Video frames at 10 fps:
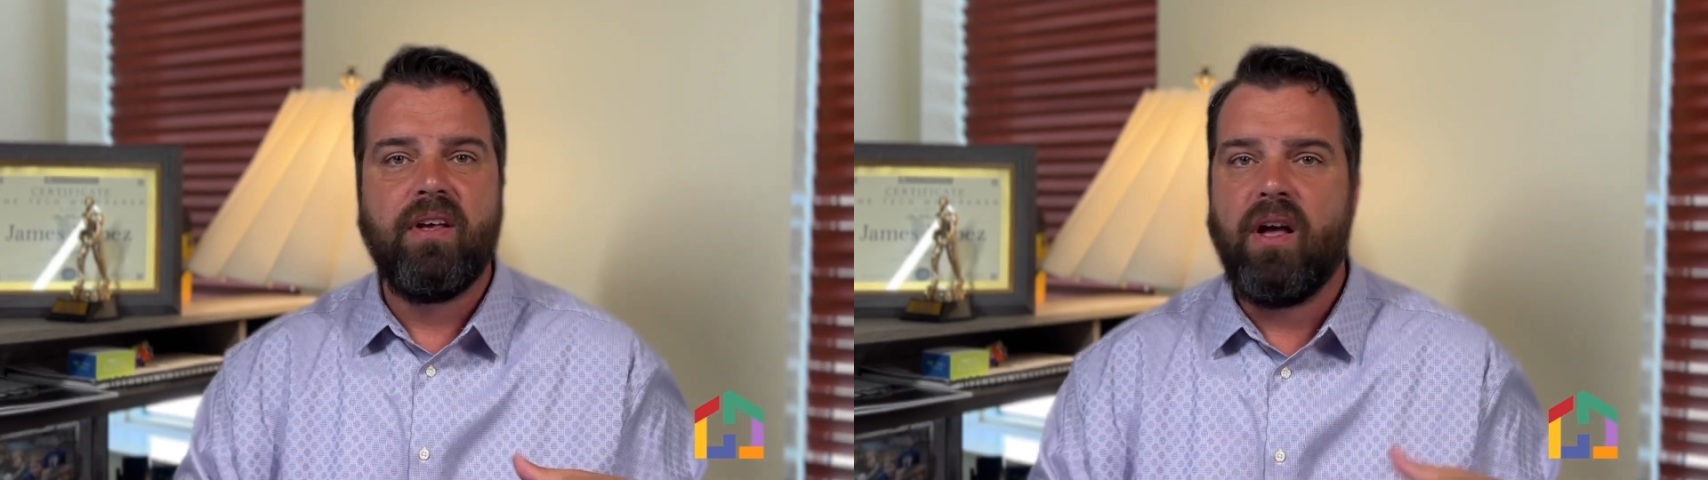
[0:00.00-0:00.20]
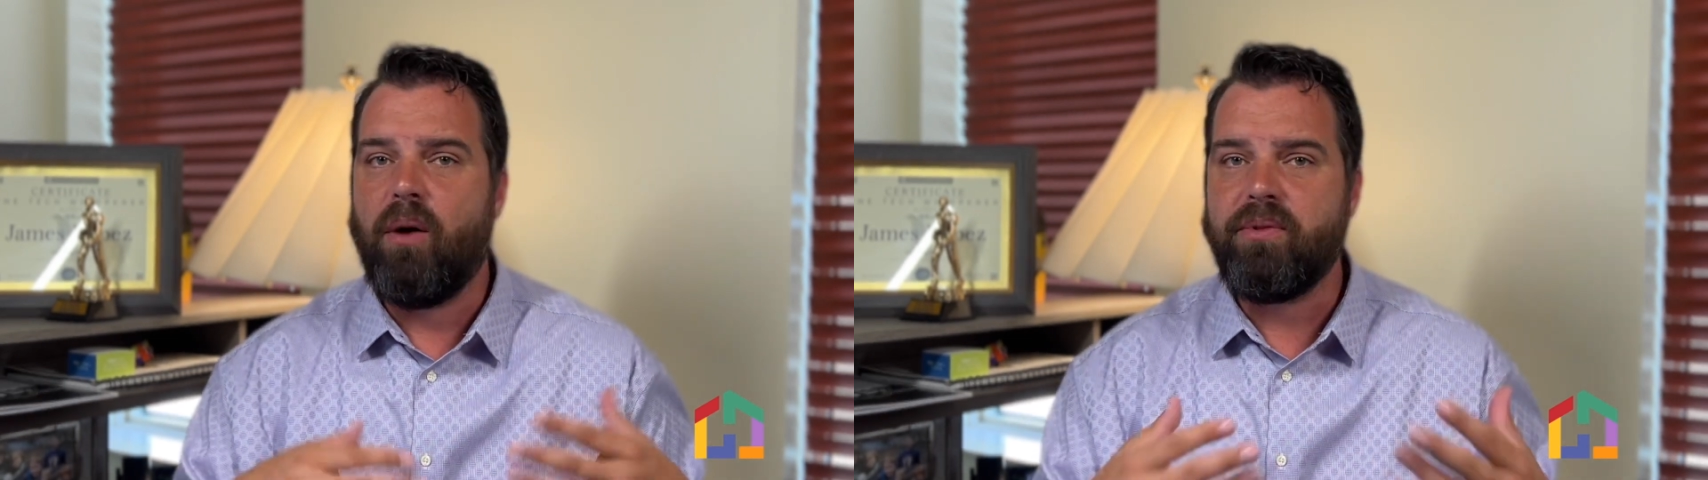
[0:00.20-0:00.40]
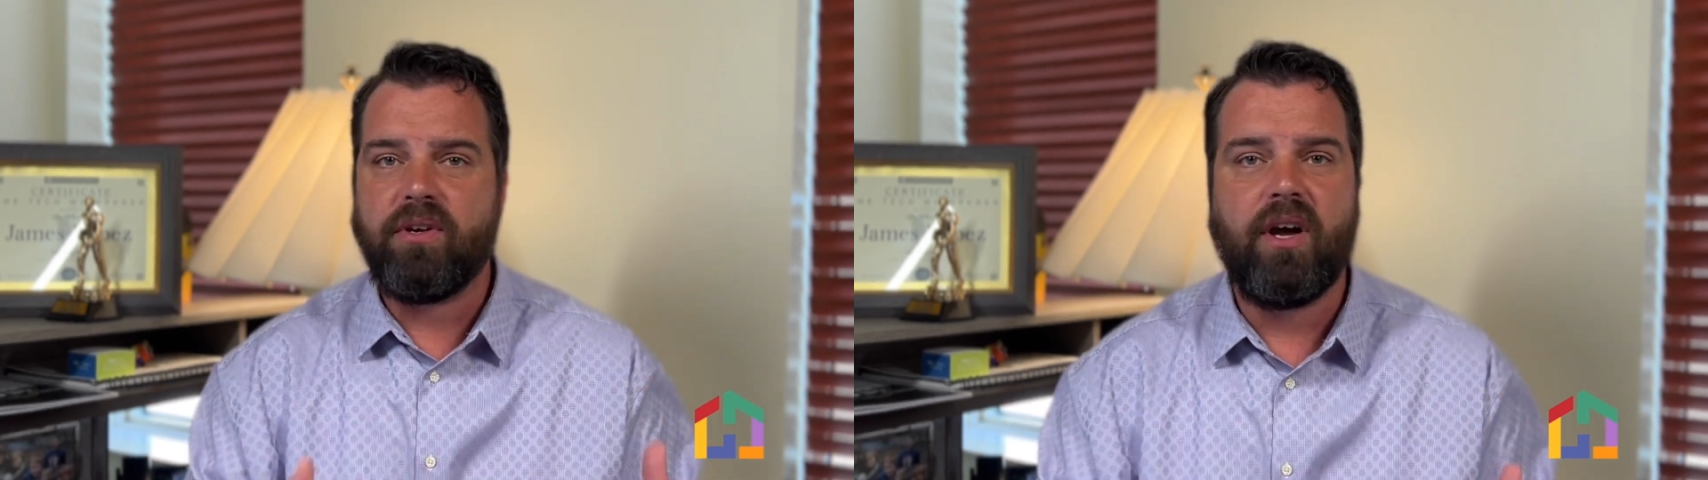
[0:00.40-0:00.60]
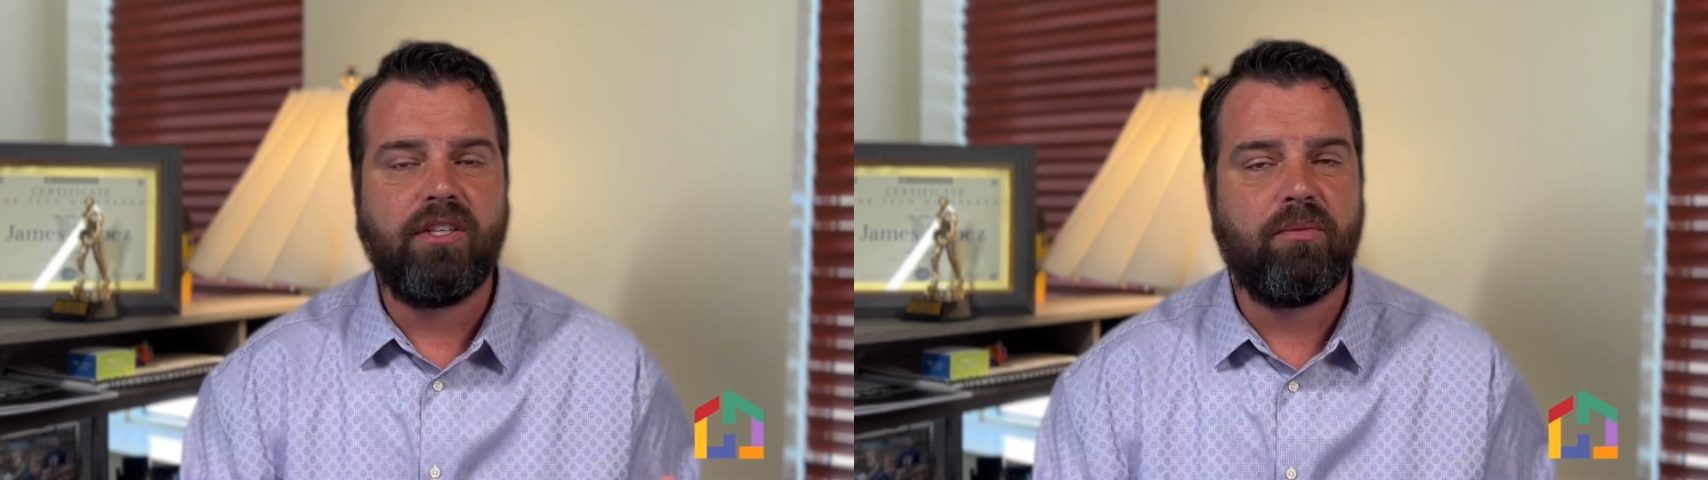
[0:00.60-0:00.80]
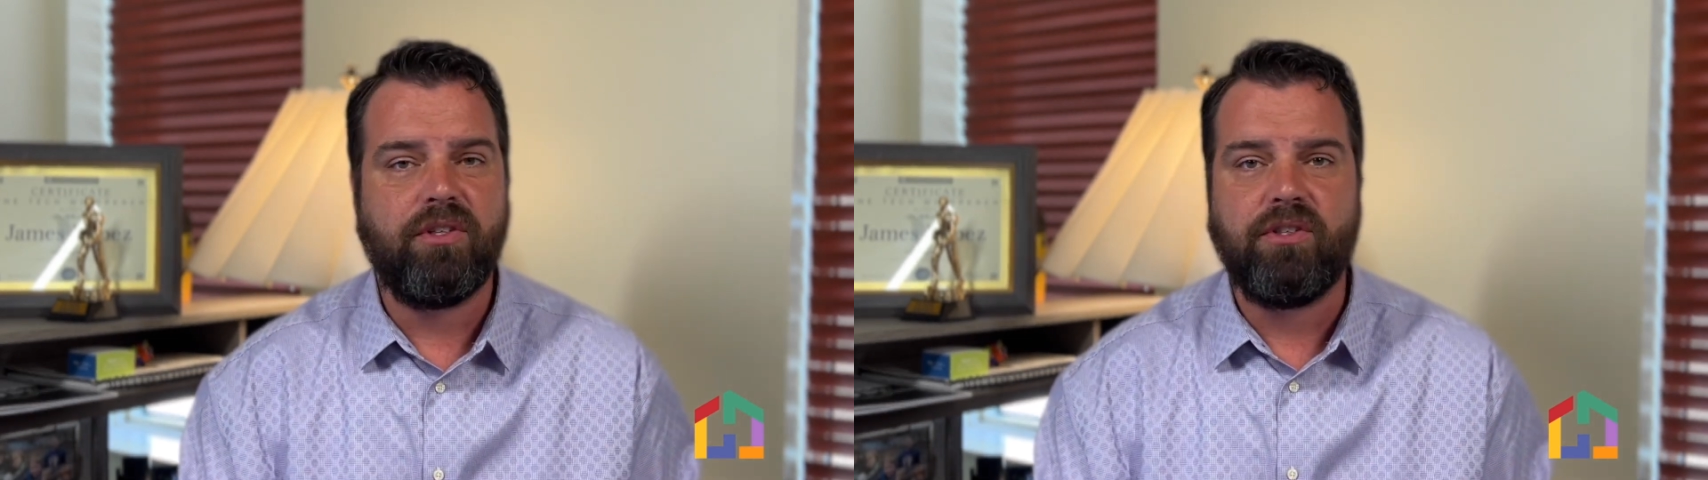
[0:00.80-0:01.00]
help with your
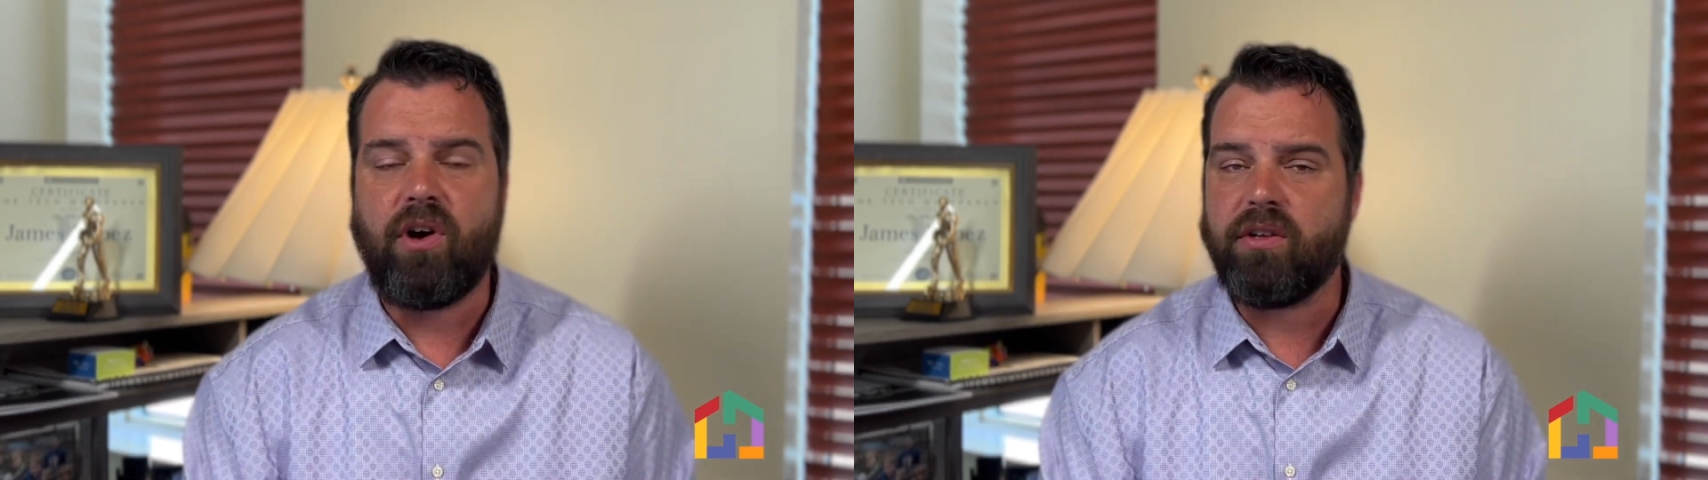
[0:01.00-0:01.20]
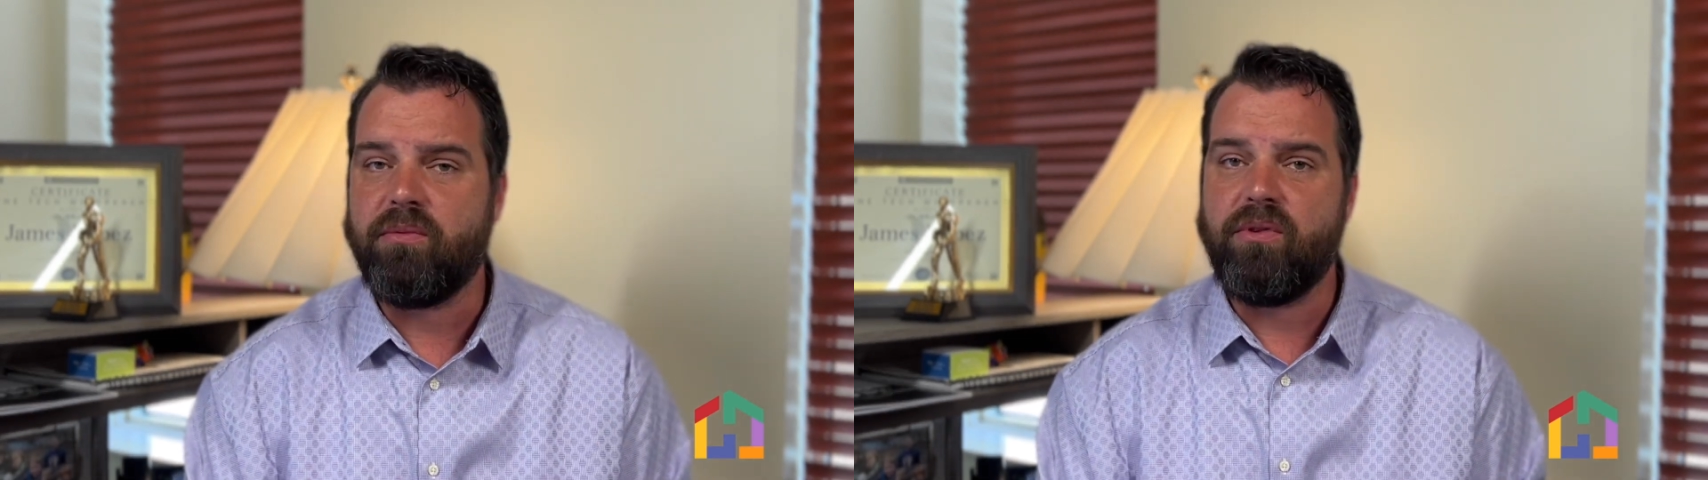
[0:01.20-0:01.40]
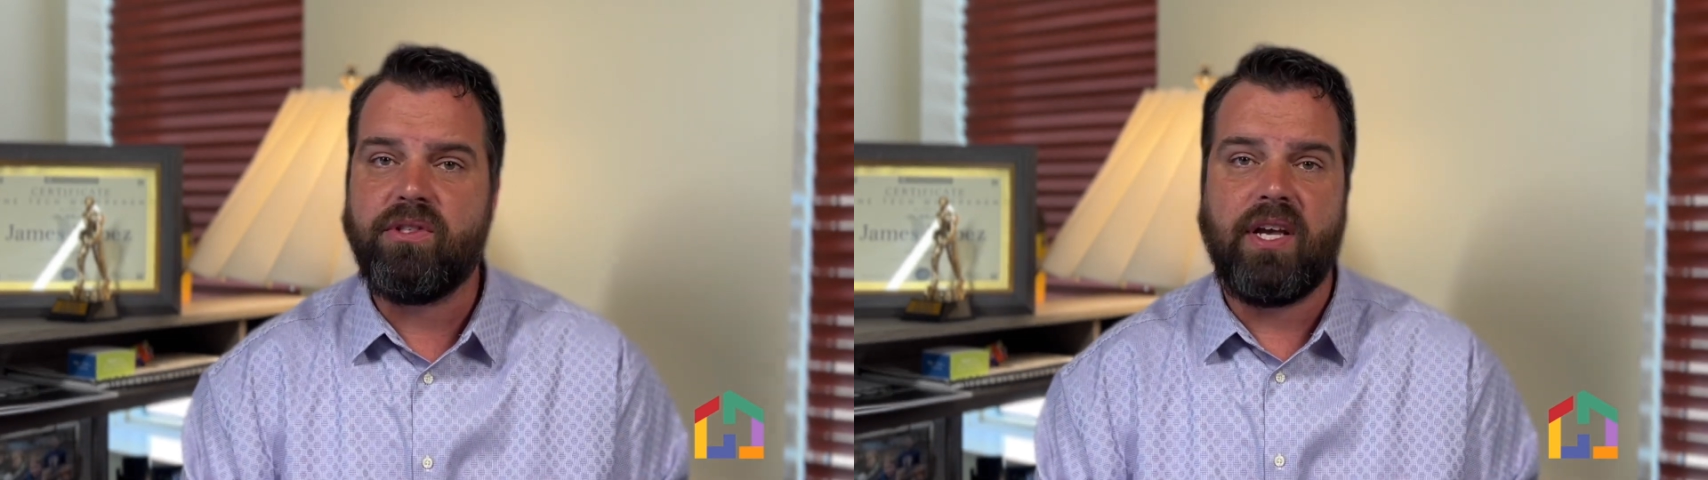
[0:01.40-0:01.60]
customers and talk them through.